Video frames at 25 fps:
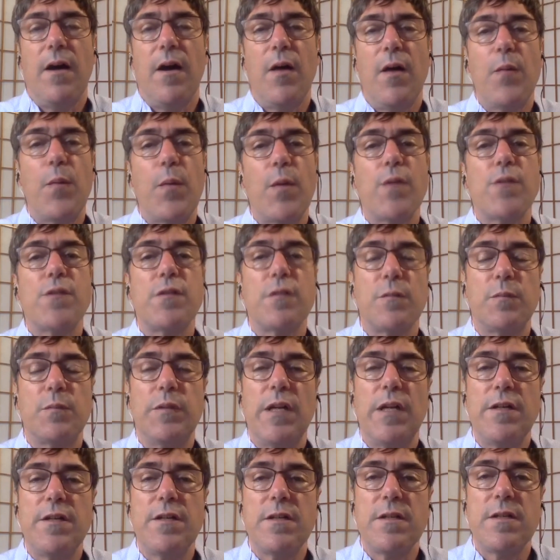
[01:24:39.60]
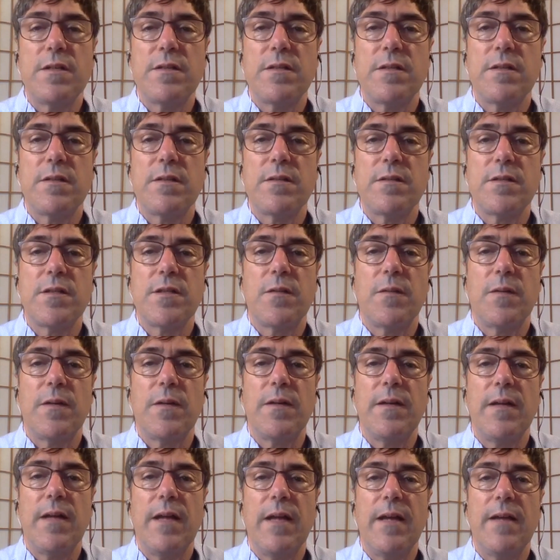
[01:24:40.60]
personal prejudices and so
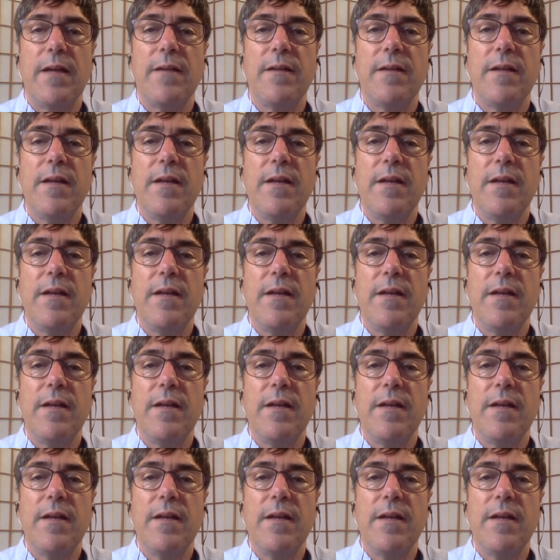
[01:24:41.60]
on. And